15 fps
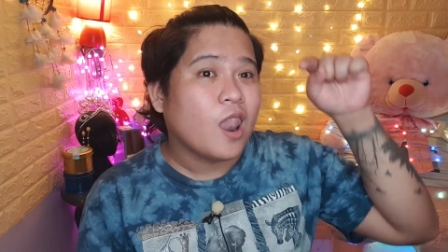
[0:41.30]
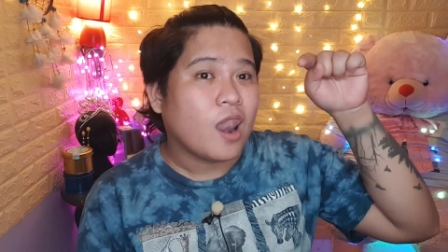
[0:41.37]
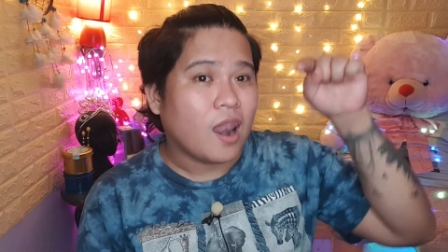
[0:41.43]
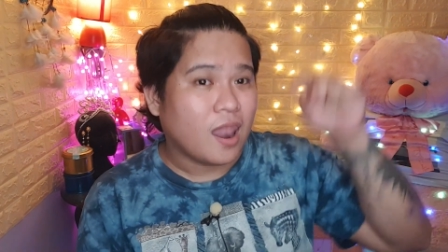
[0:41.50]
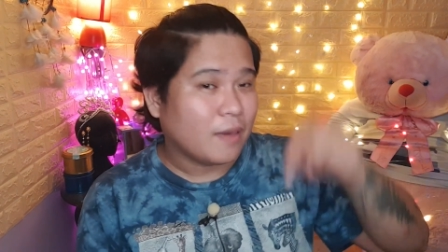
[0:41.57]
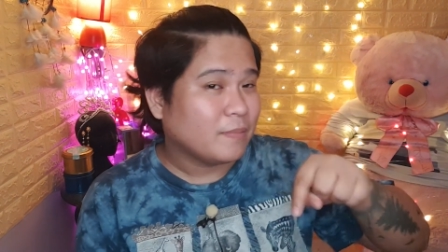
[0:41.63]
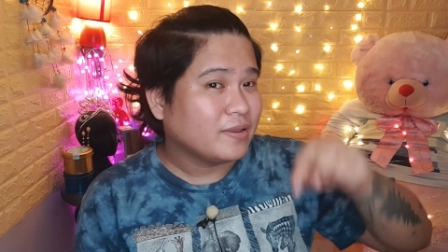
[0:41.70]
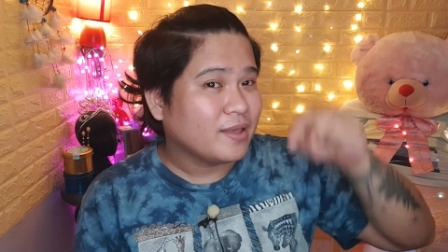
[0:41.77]

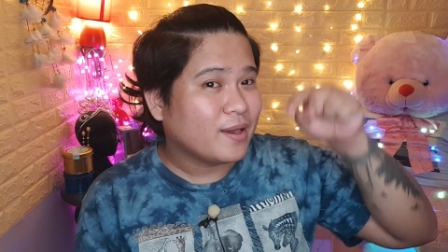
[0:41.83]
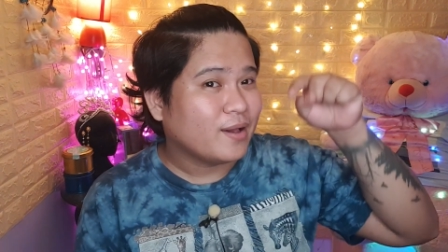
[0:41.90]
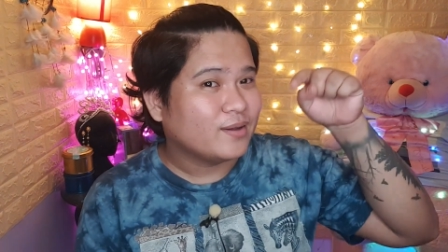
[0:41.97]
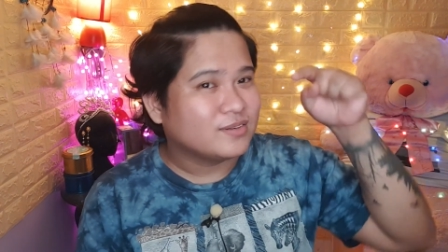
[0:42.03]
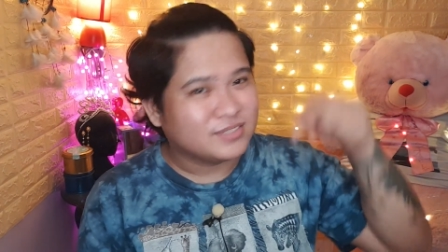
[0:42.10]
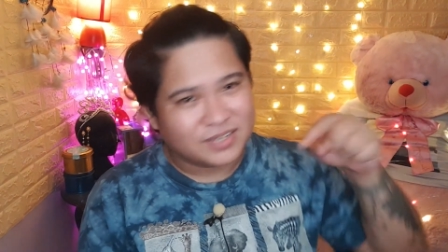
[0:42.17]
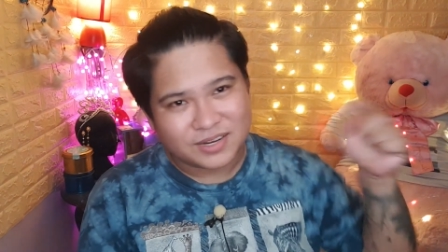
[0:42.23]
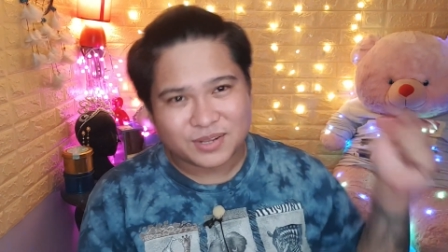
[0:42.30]
let me
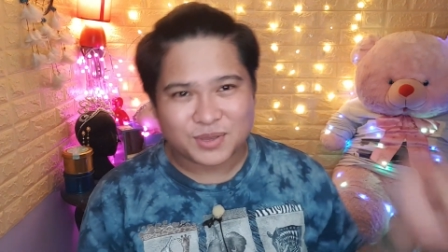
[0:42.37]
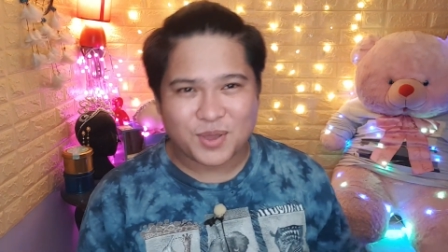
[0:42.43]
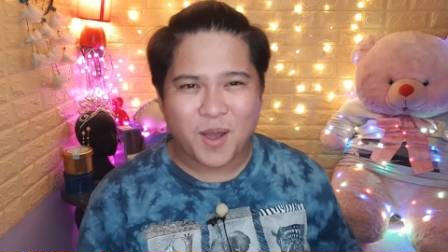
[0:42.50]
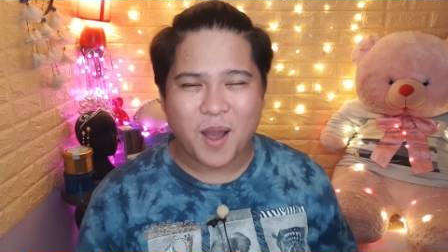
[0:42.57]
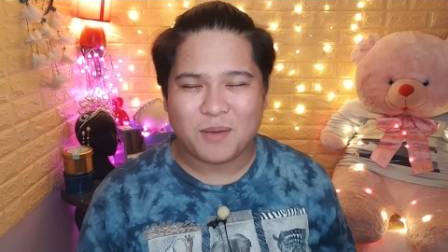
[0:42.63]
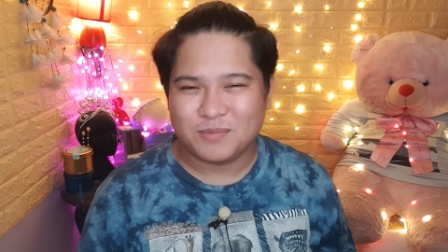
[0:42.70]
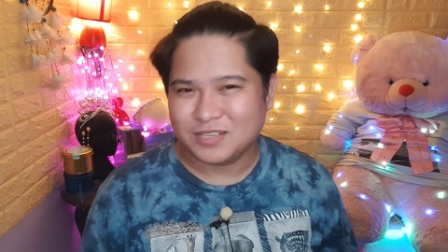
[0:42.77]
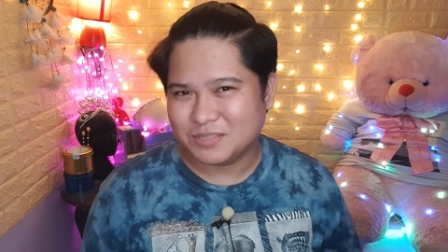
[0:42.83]
know down in the
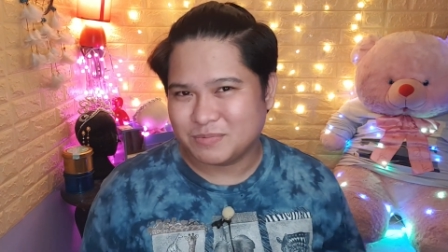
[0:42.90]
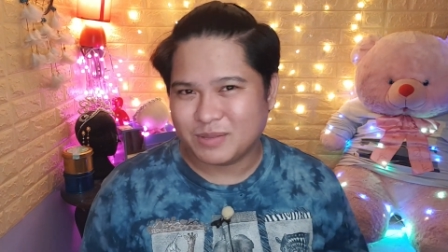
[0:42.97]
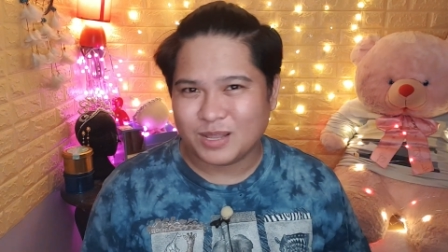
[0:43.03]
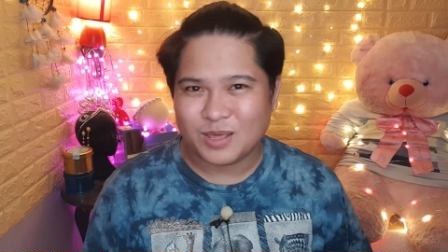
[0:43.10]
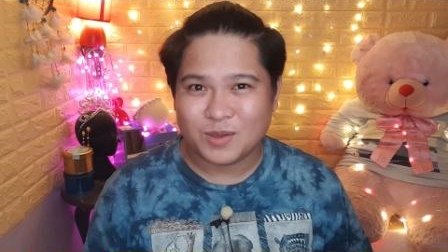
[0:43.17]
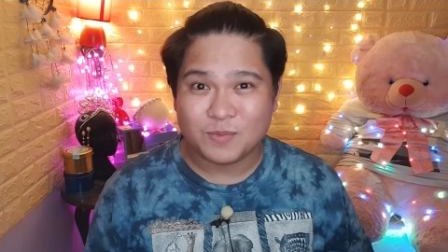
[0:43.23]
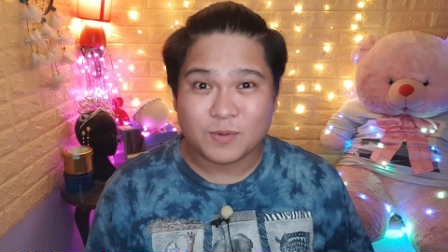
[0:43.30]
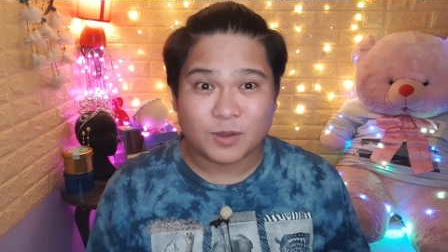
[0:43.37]
comments
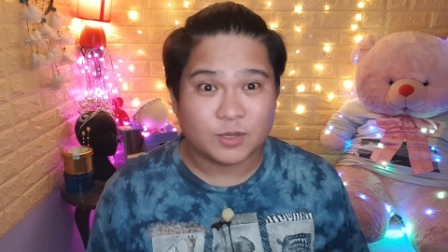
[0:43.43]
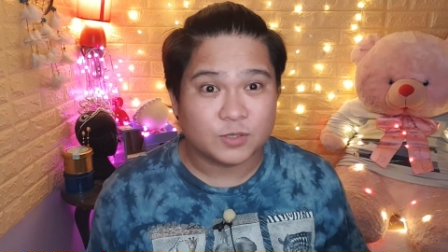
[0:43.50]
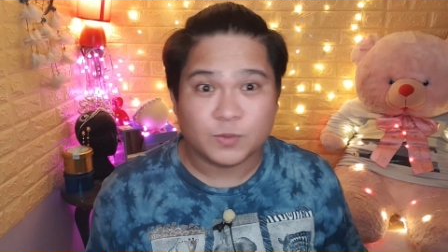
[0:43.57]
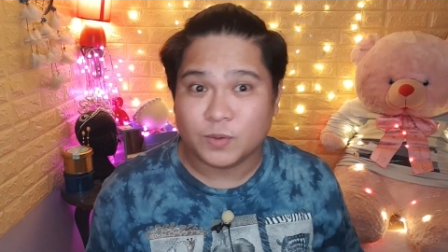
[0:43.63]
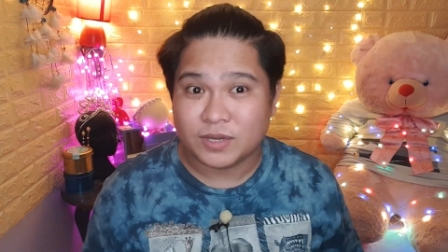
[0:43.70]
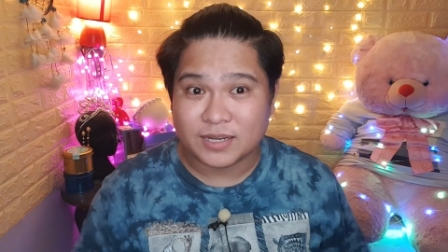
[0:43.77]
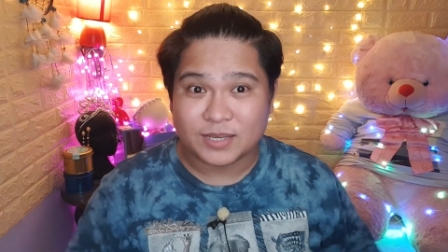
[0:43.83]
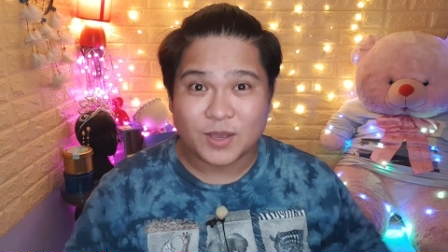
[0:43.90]
below because
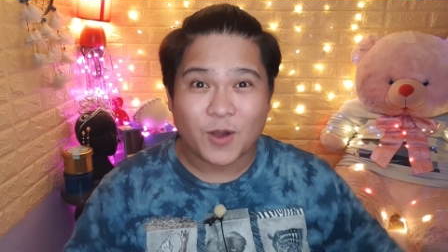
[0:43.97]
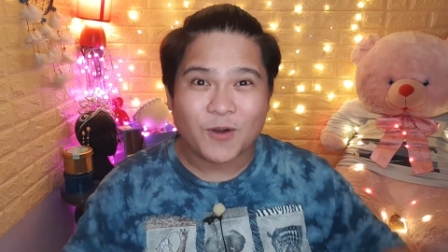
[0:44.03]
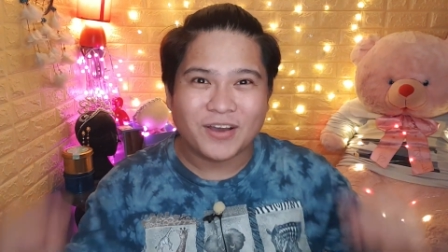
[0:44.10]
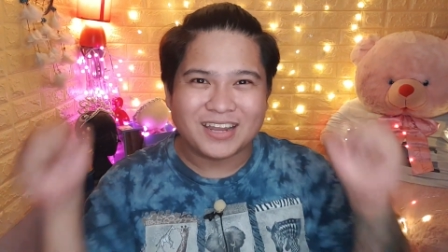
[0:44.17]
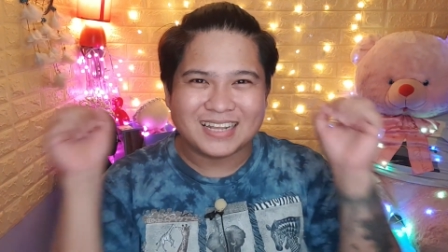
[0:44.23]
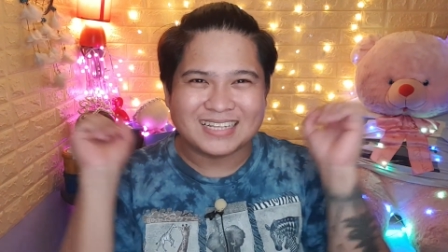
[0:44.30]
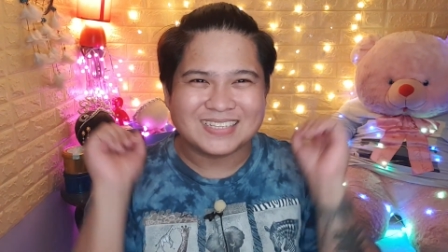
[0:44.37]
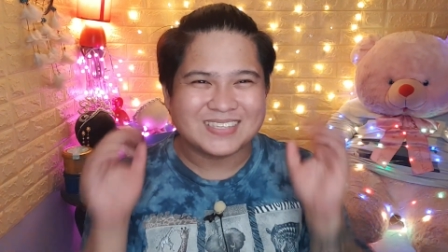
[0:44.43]
we're gonna go
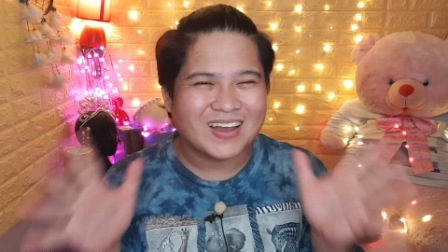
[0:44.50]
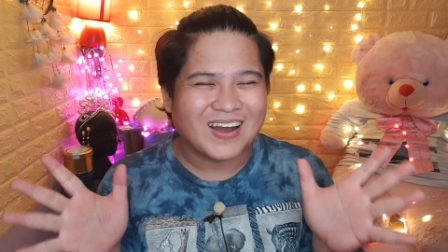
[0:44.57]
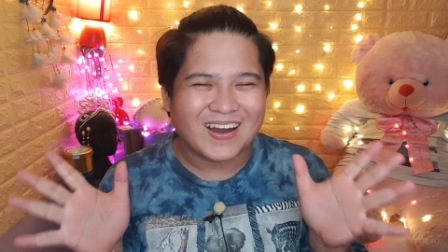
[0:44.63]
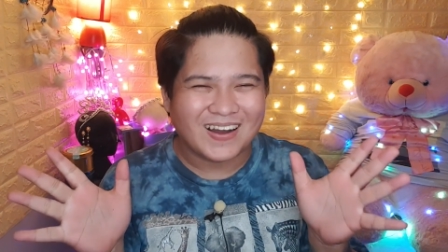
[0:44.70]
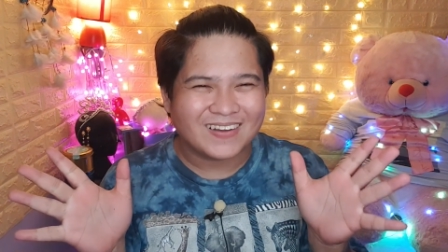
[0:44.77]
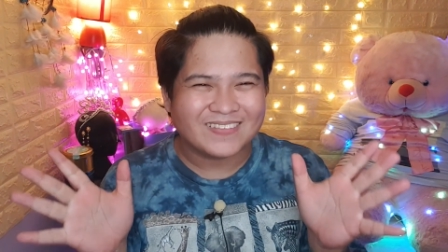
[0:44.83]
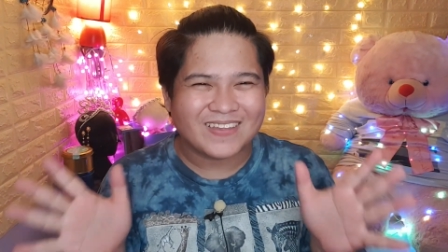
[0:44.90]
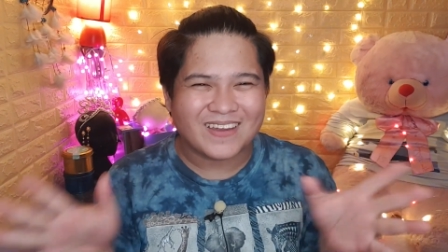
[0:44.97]
ahead and
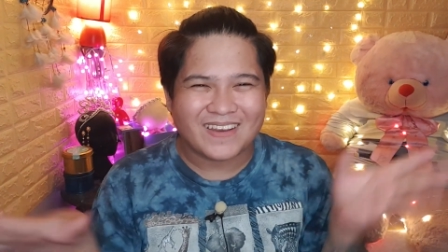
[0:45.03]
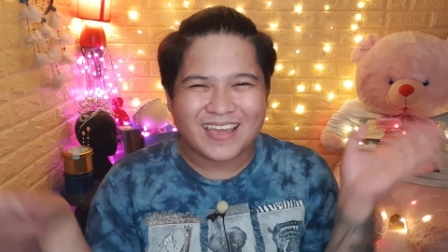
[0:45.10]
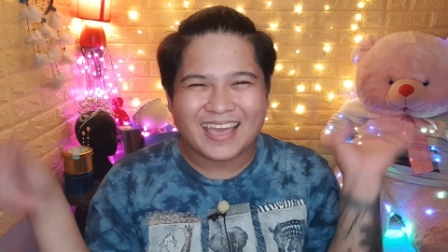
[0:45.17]
talk there.